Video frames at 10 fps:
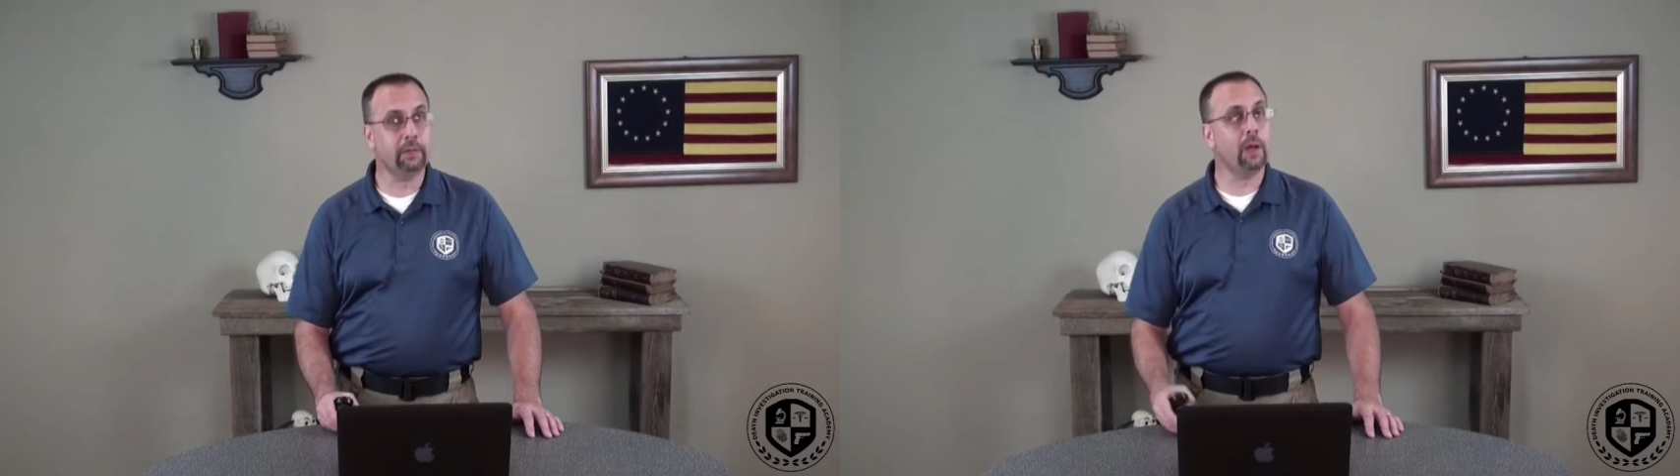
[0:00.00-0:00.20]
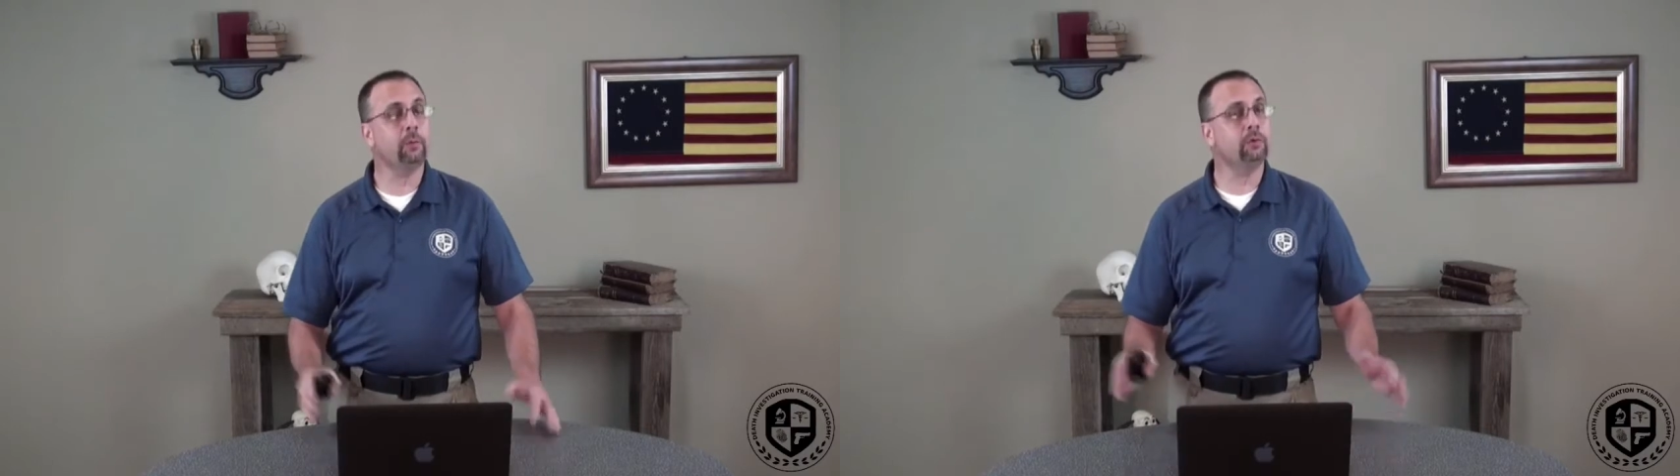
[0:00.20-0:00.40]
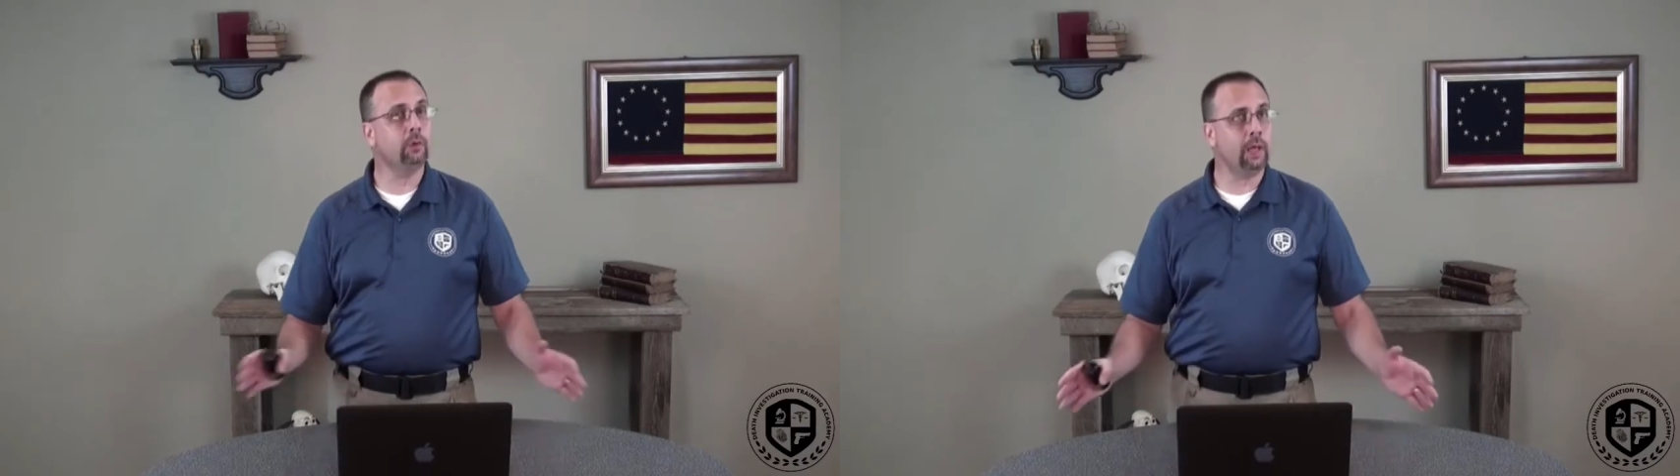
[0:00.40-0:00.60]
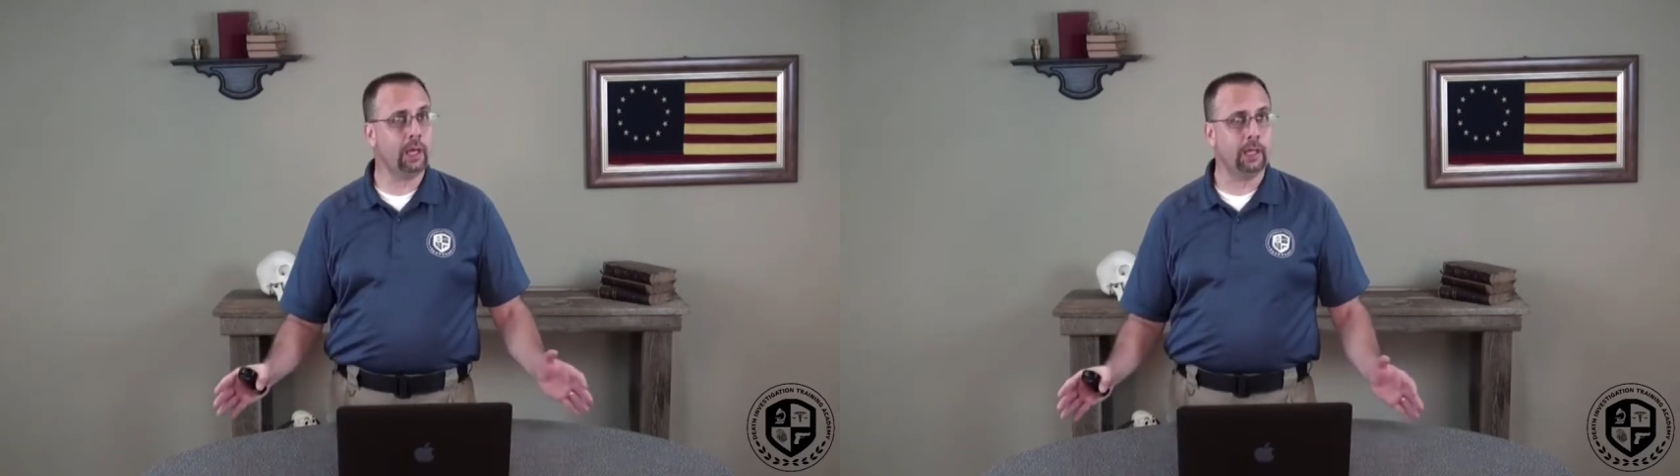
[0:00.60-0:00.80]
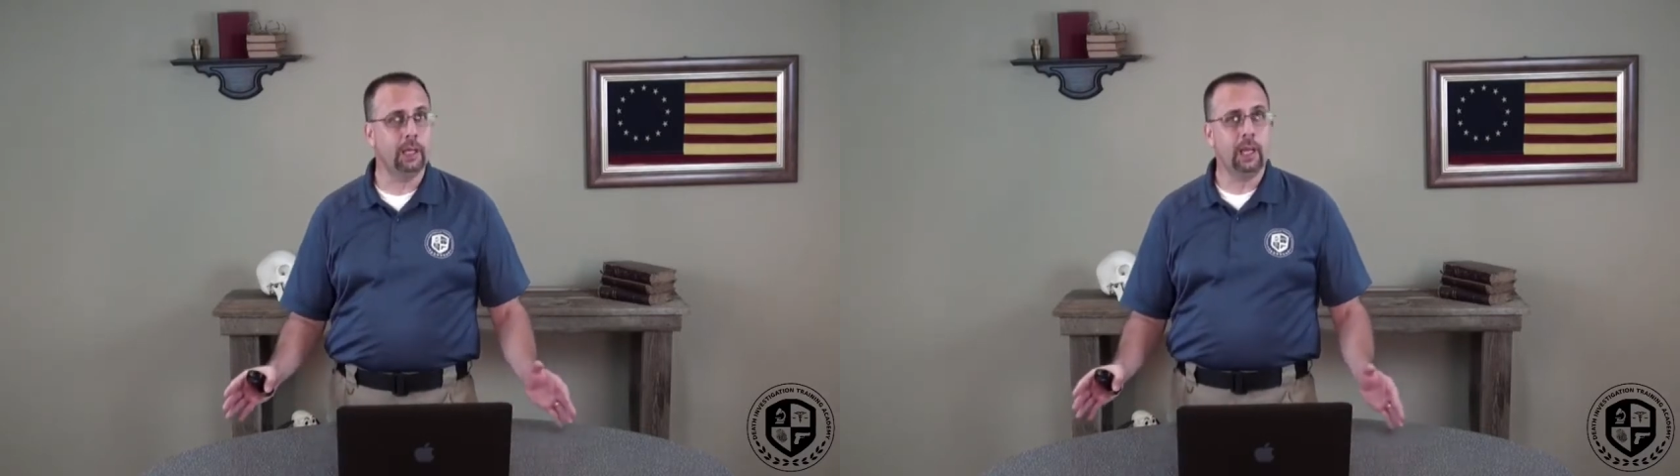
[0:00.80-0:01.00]
Now, that was
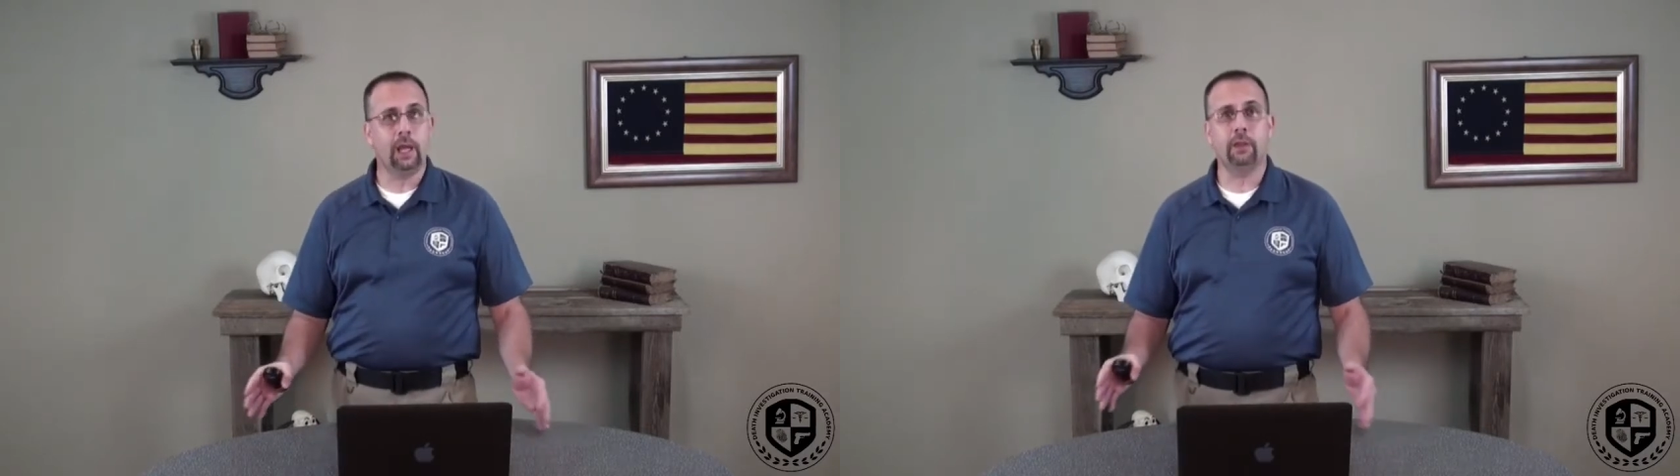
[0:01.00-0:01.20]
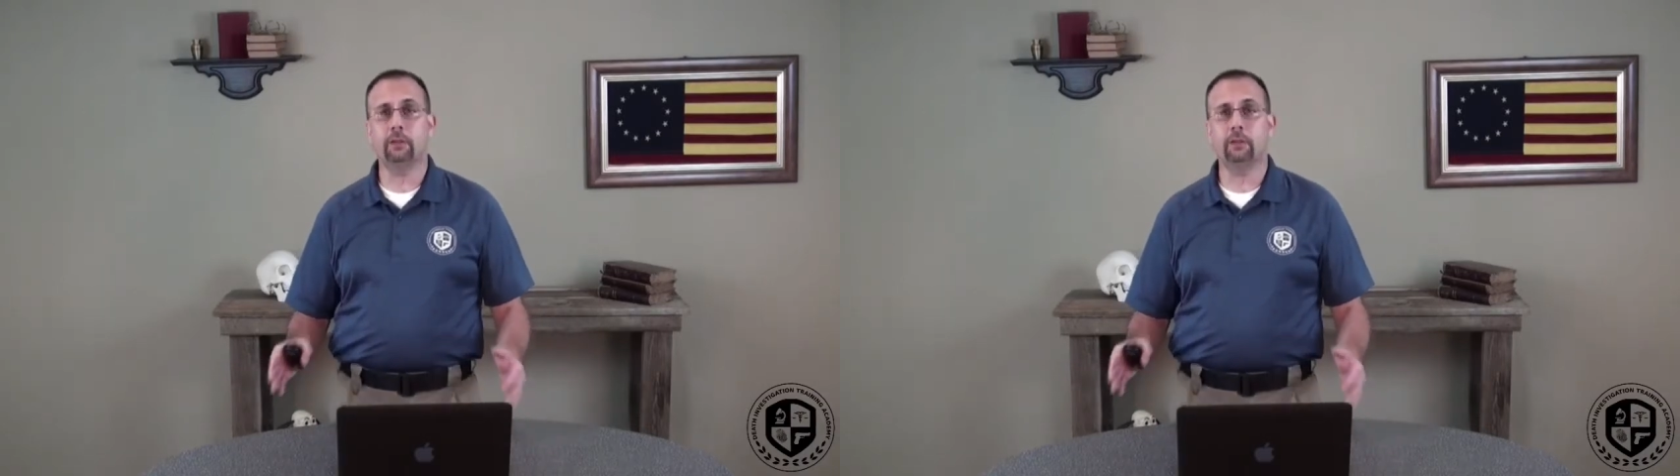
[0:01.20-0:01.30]
okay, and